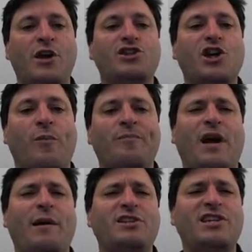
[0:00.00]
So
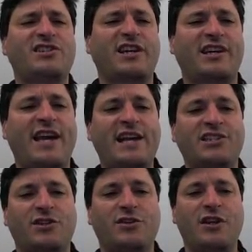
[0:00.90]
I'm going to say it's like a
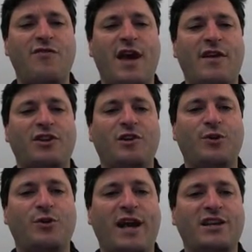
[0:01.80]
castle in that the
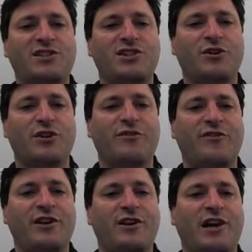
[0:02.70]
computer has this sort of,
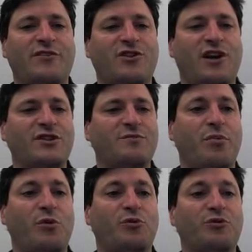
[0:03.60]
I've drawn this
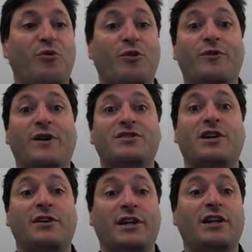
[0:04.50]
bold border around the
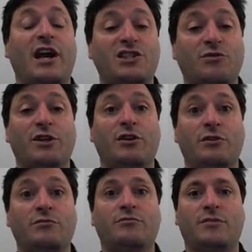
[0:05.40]
side. Like it has a
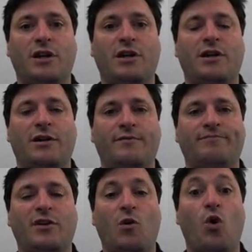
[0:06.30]
real a
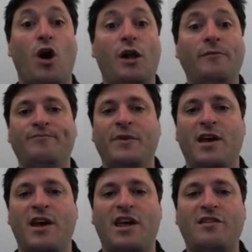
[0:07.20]
wall,
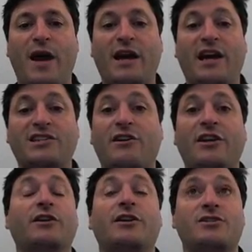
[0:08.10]
and the bad guy's out
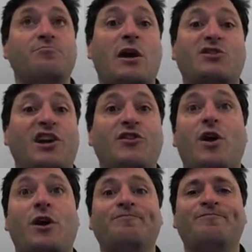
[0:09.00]
here. He's outside the
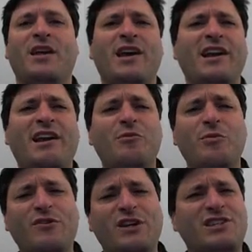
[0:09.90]
wall. Now in the
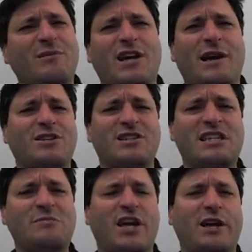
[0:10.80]
movies, sometimes it
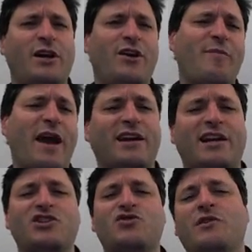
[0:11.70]
seems like, well, the bad
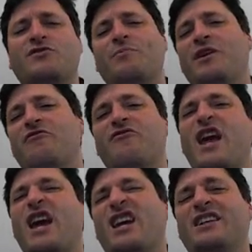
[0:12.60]
guy just drives up in a
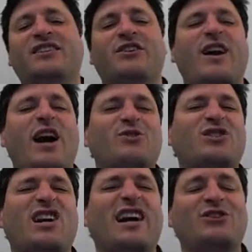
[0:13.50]
van,
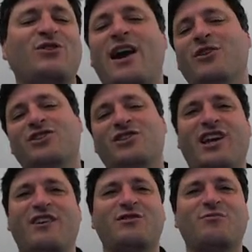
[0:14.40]
outside your house, and they
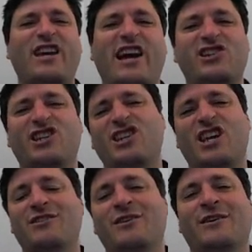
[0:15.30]
have some gadget, and
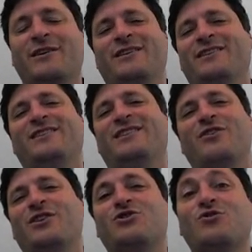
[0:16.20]
then,
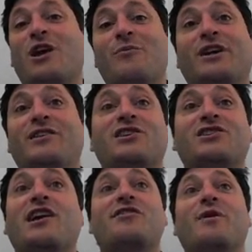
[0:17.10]
they just do something and they
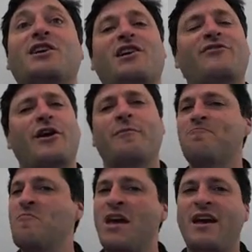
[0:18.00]
just get the bytes off there.
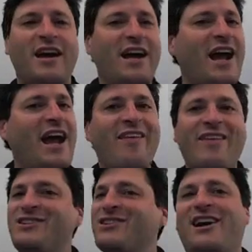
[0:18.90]
And
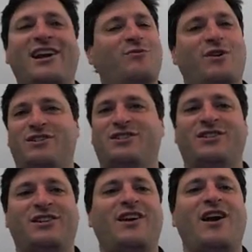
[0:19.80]
that's just not how it works.
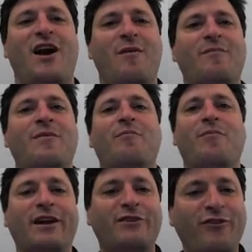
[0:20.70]

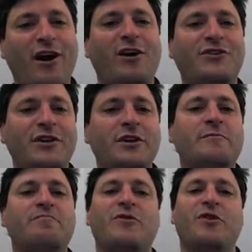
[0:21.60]
By default,
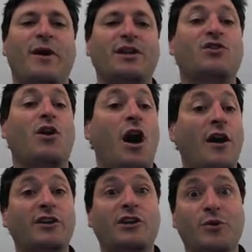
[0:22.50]
the bytes are
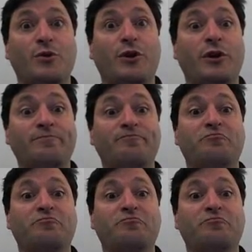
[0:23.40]
on the computer.